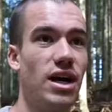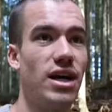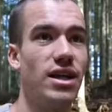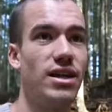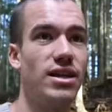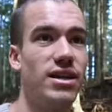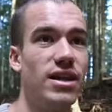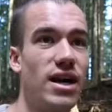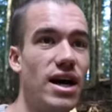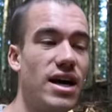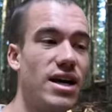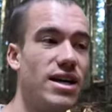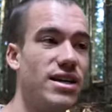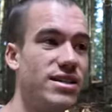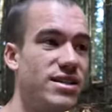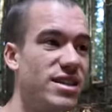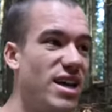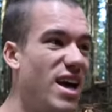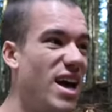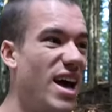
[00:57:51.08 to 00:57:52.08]
and that
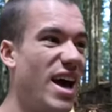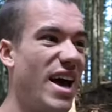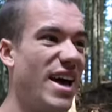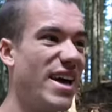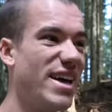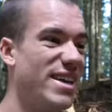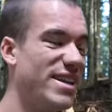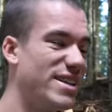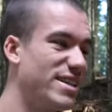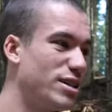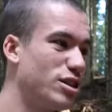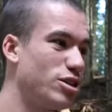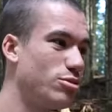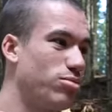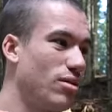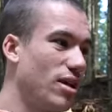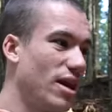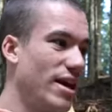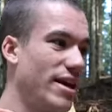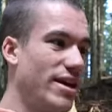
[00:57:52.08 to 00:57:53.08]
is a
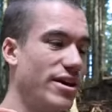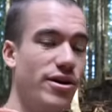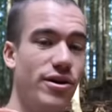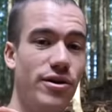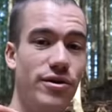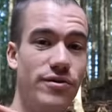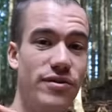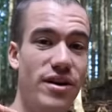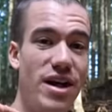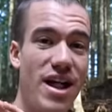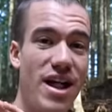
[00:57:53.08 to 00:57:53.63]
display of